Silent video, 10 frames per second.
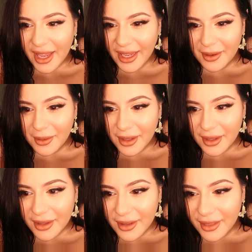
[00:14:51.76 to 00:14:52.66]

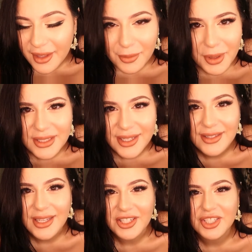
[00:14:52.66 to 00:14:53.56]
in their plus
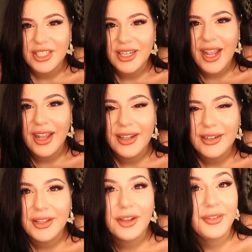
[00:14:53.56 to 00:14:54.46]
size section
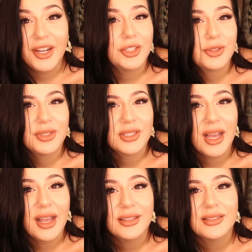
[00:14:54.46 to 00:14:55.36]
and they're very true to
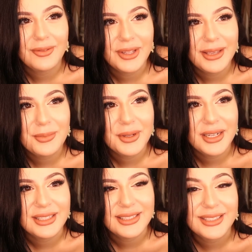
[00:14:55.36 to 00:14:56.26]
size. When they
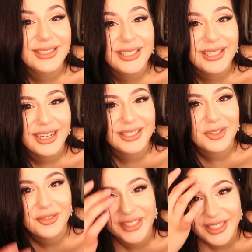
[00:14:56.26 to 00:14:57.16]
put a 16 and
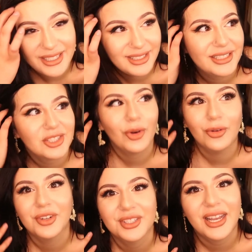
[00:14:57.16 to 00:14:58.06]
it's oversized, like it's
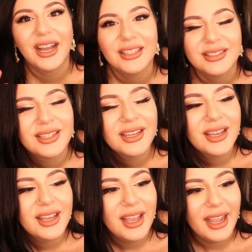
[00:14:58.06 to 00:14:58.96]
oversized
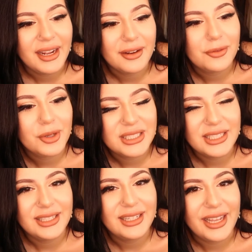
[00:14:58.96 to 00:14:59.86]
and a
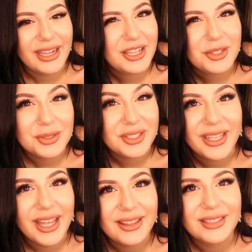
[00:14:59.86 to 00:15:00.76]
14 like I usually
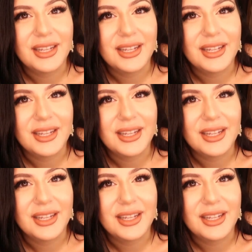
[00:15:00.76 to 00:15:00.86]
get